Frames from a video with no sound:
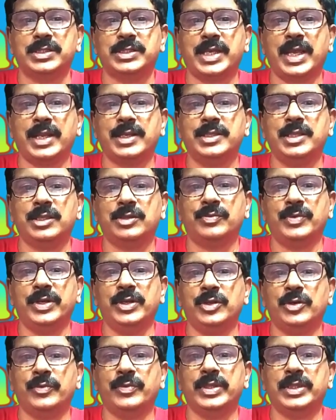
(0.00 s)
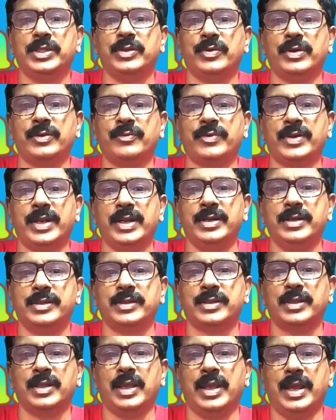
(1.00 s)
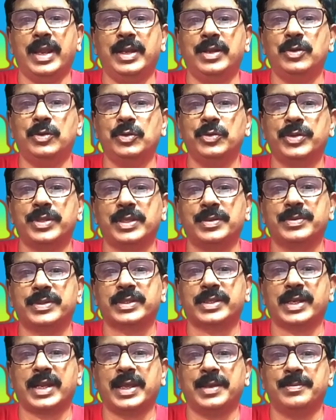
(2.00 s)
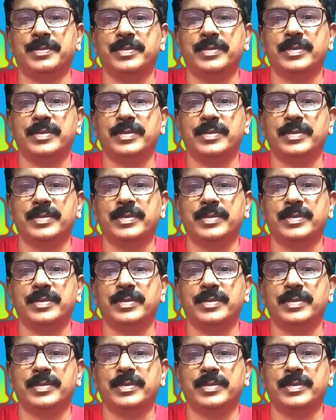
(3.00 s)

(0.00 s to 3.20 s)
Share this video with your friends and do subscribe.